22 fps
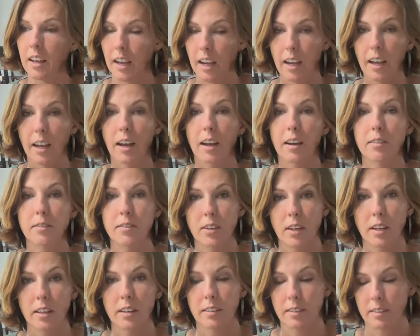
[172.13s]
I have
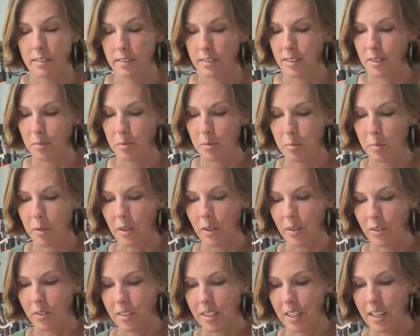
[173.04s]
done some
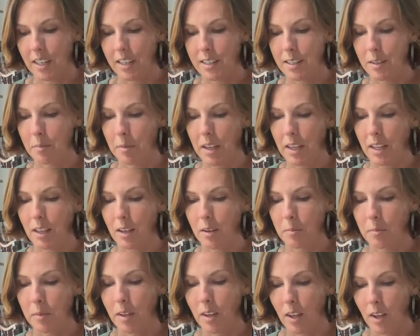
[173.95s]
sprinkles in it to make
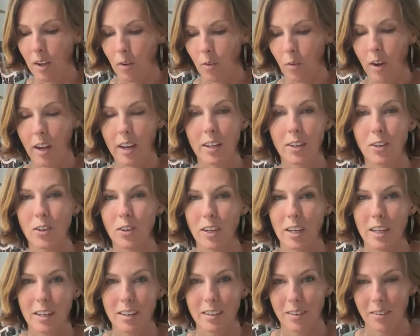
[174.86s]
them red and
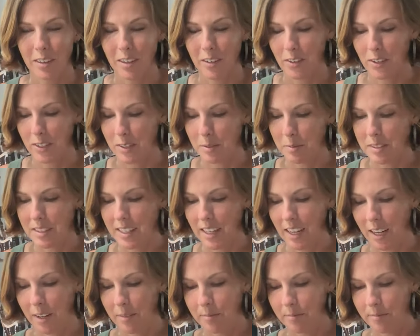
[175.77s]
green around Christmas
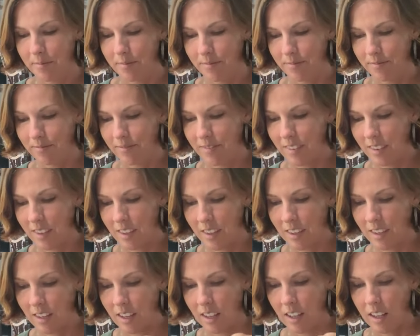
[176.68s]
time.
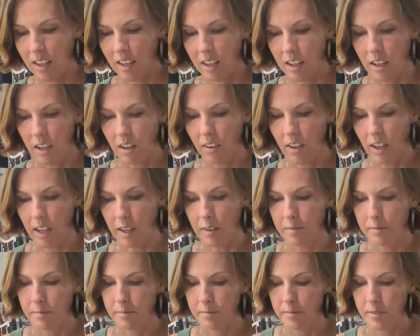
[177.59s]
Okay,
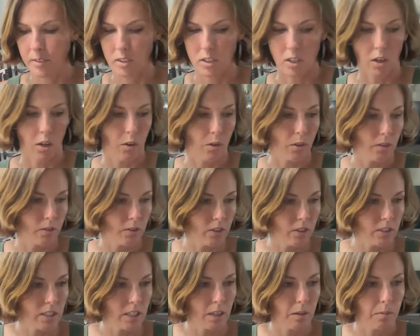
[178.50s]
so the
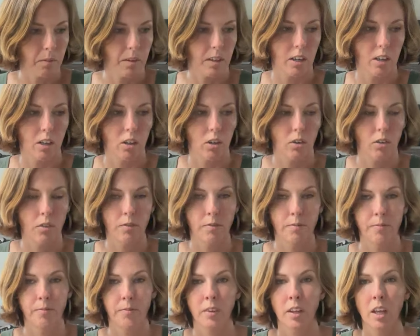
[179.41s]
first thing I'm gonna do
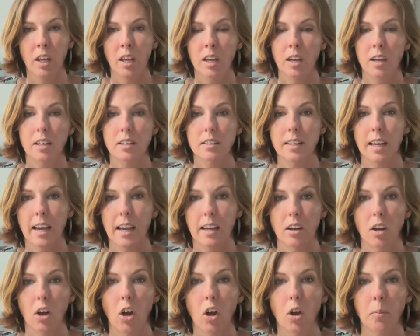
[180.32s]
is add
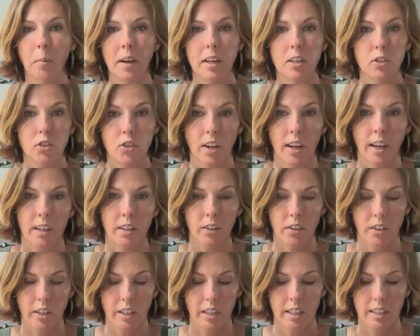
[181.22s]
all my dry
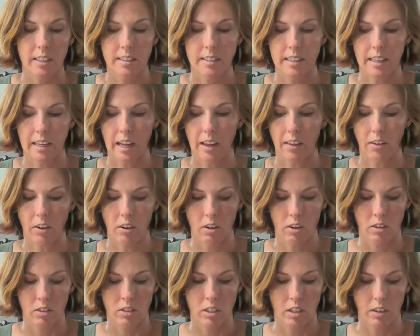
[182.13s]
ingredients together.
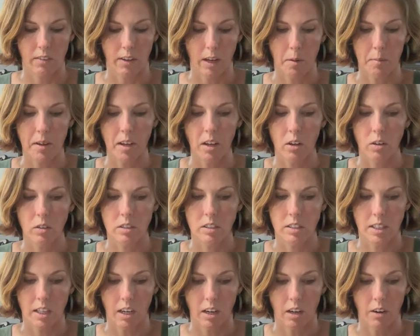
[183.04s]
So I've got my oats
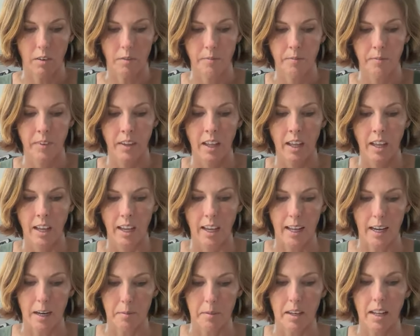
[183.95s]
there.
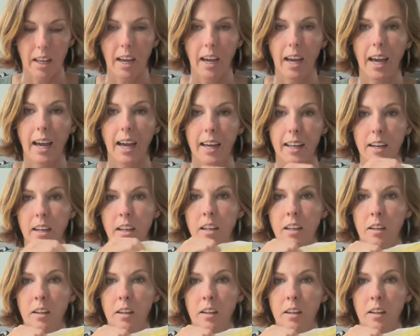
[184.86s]
I'm gonna add